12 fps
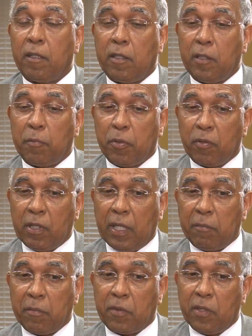in a
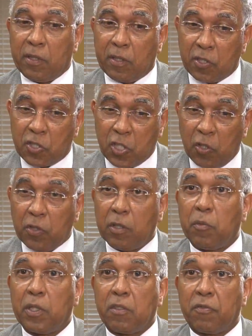program to show
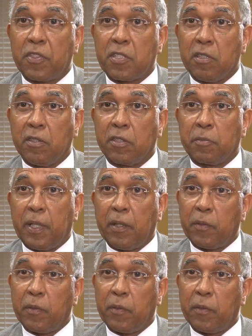them what the facility is about.